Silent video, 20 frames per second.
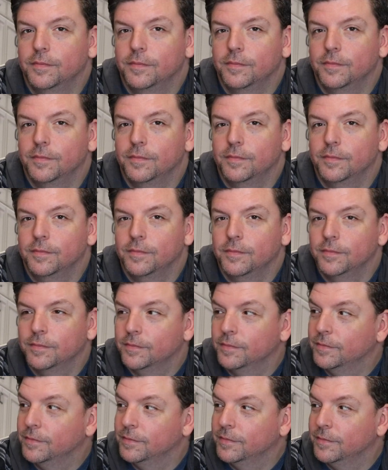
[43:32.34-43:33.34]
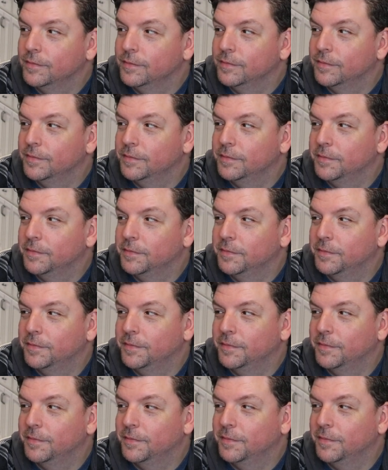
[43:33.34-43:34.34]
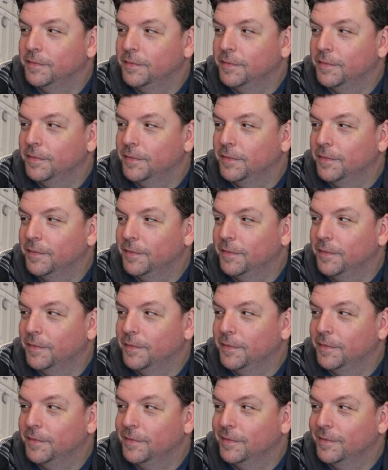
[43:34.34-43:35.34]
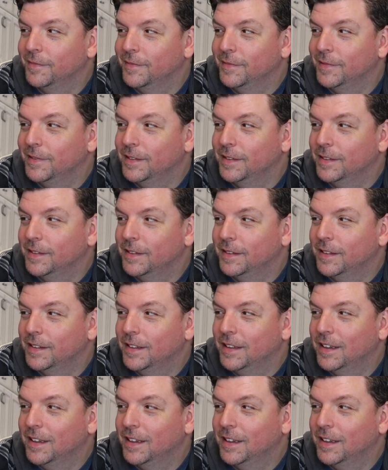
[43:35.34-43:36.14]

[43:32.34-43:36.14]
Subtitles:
This person isn't speaking.